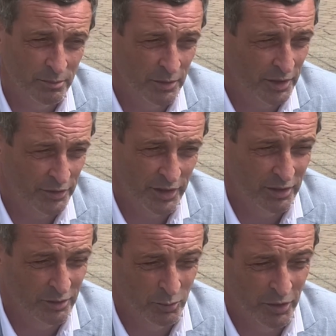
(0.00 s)
I
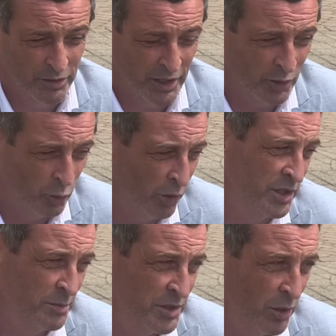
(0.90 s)
think the one thing I know is
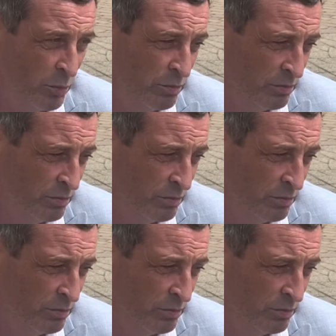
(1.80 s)
I'm still